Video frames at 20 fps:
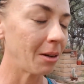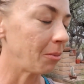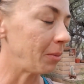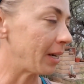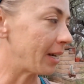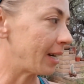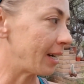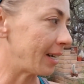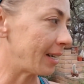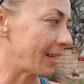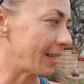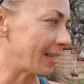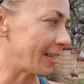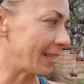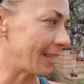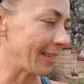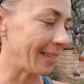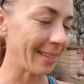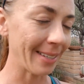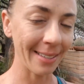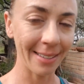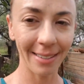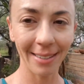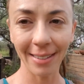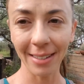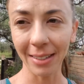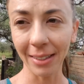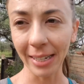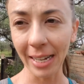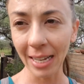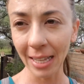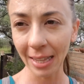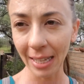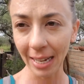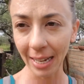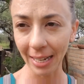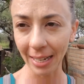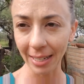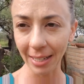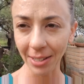because Leith
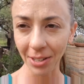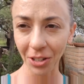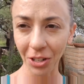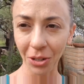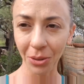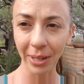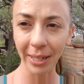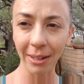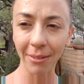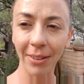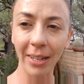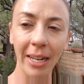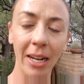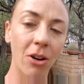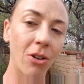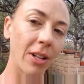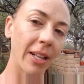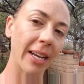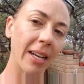is doing a video,